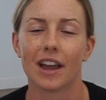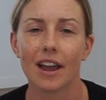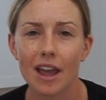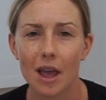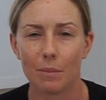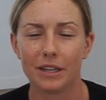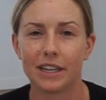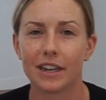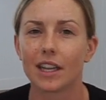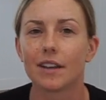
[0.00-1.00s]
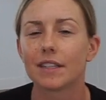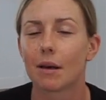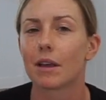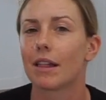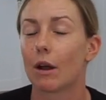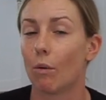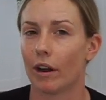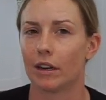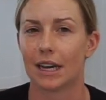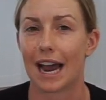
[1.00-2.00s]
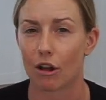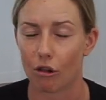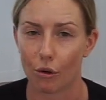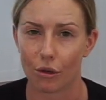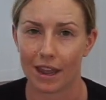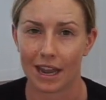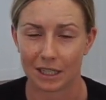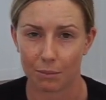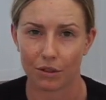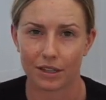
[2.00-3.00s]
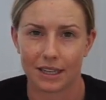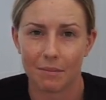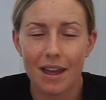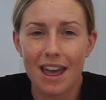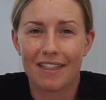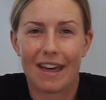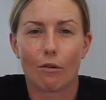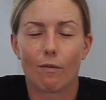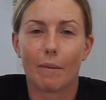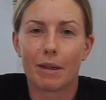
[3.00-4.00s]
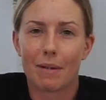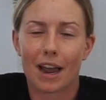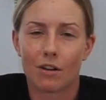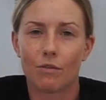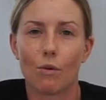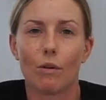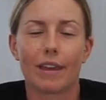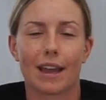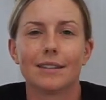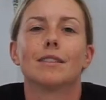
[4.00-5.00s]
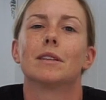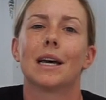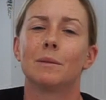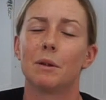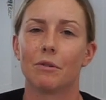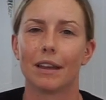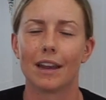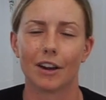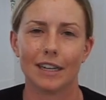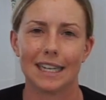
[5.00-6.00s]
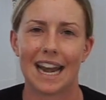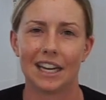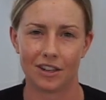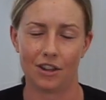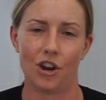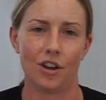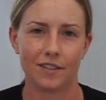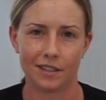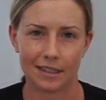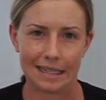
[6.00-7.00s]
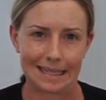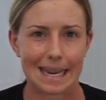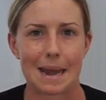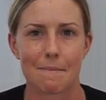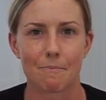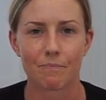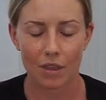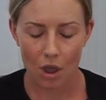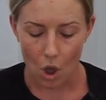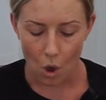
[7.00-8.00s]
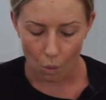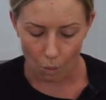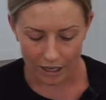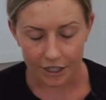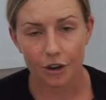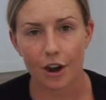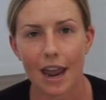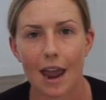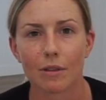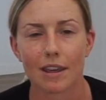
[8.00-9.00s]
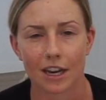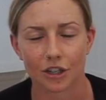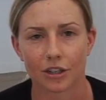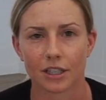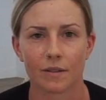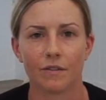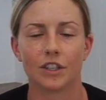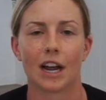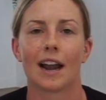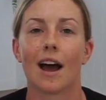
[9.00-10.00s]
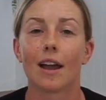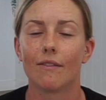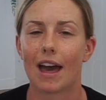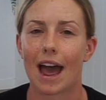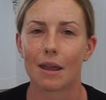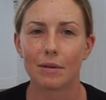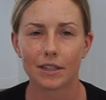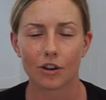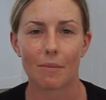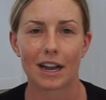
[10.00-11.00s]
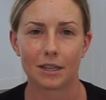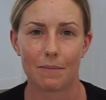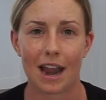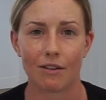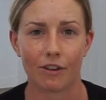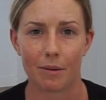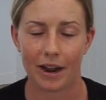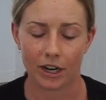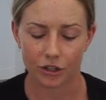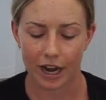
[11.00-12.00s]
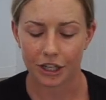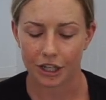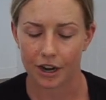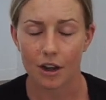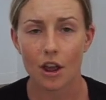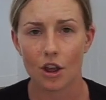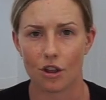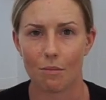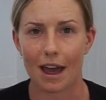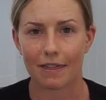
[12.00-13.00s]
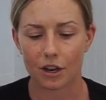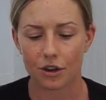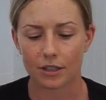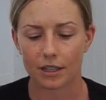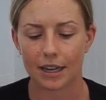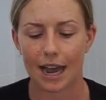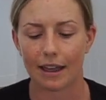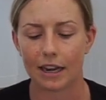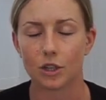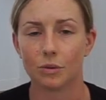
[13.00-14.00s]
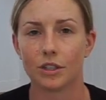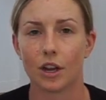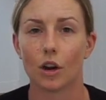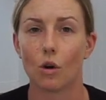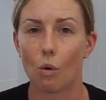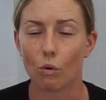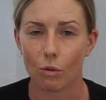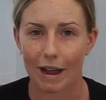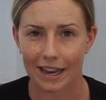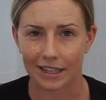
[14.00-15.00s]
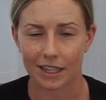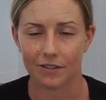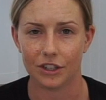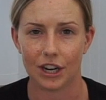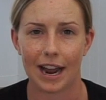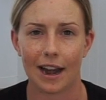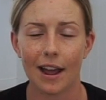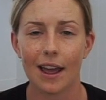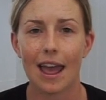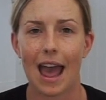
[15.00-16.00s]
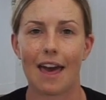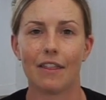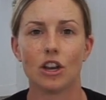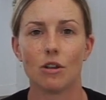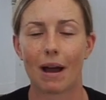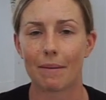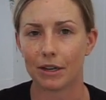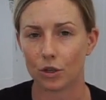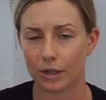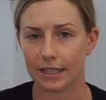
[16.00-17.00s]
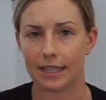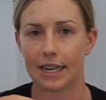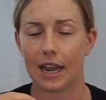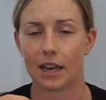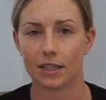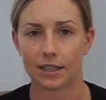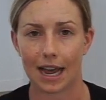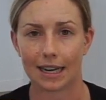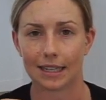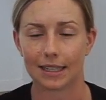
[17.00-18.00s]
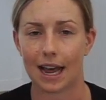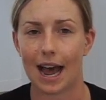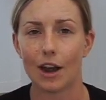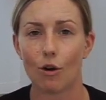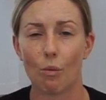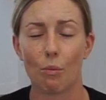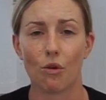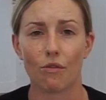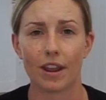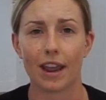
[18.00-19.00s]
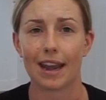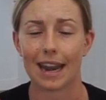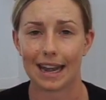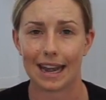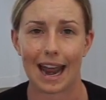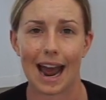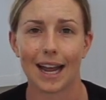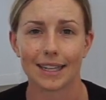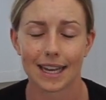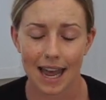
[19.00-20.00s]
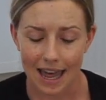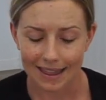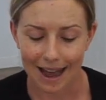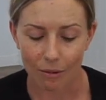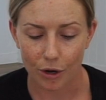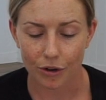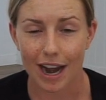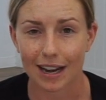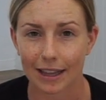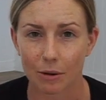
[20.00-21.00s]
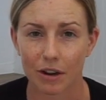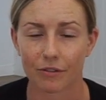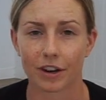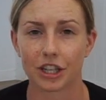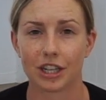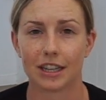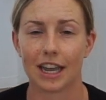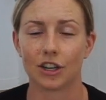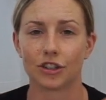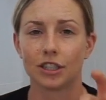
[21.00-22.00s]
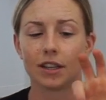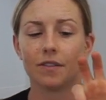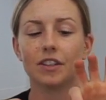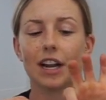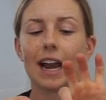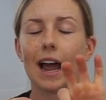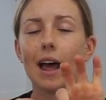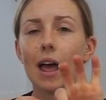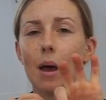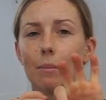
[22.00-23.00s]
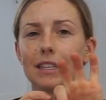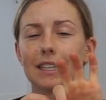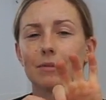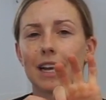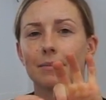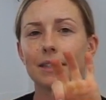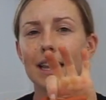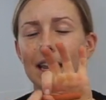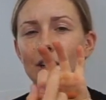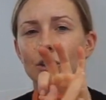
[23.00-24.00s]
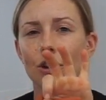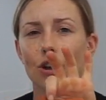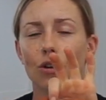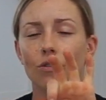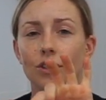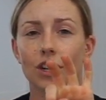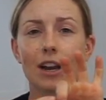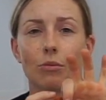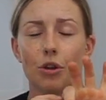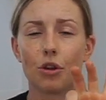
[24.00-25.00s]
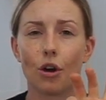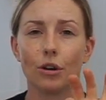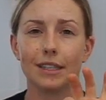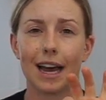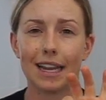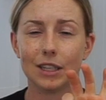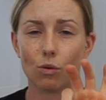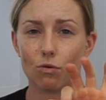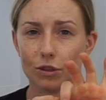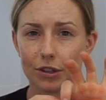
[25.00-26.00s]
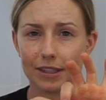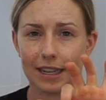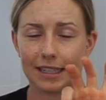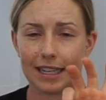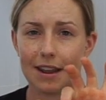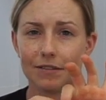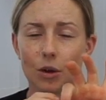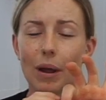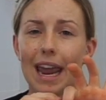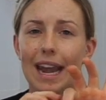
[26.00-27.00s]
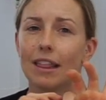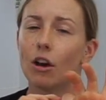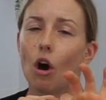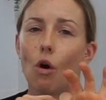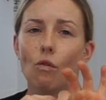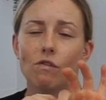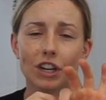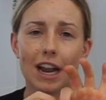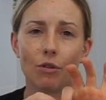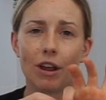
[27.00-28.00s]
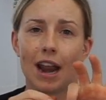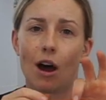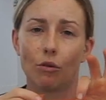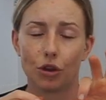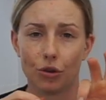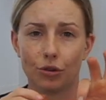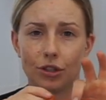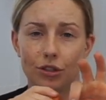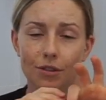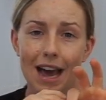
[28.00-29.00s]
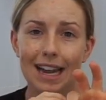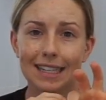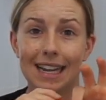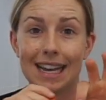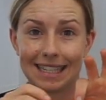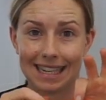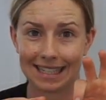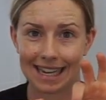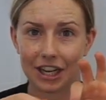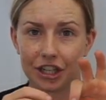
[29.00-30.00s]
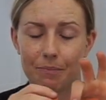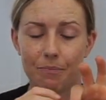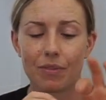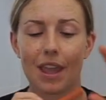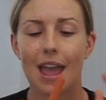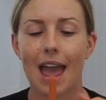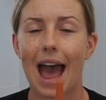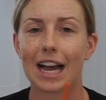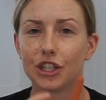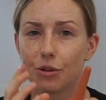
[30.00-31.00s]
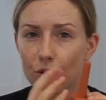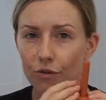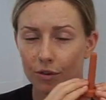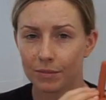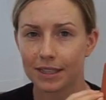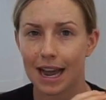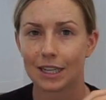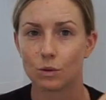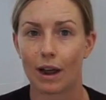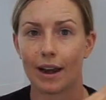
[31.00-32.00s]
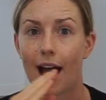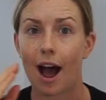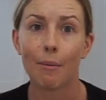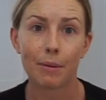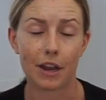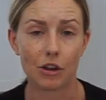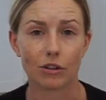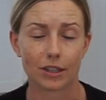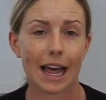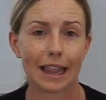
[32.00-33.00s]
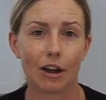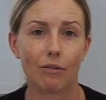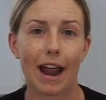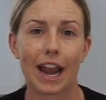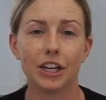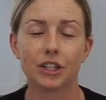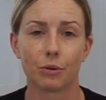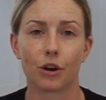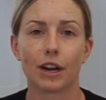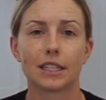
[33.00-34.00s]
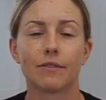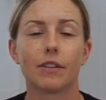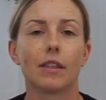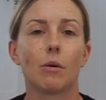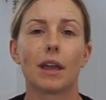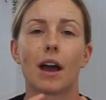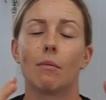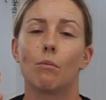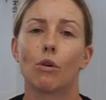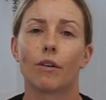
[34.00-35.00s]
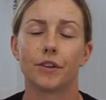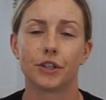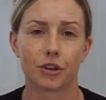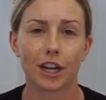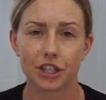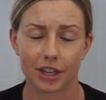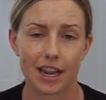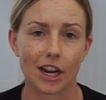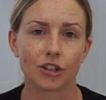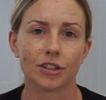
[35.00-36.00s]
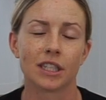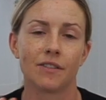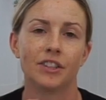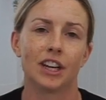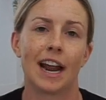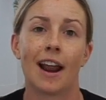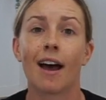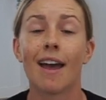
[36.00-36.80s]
it, particularly if something like wearing tight clothing is bothersome. That rubbing back and forth can sometimes be really irritating to the nerves and to the skin. Once you're okay with the entrance of the vagina, if the aim is to go back to pain-free penetration, you might then use the dilator to insert it all the way into the vagina, and then you might be twisting it side to side or moving it in and out. That will create a little bit of friction at the entrance of the vagina, but sometimes the internal vaginal mucosa is also sensitive, so we're getting the whole vaginal canal used to that sensation. As you move from size 1 up in your dilator range, progressively there'll become more of a stretch at the entrance of the vagina,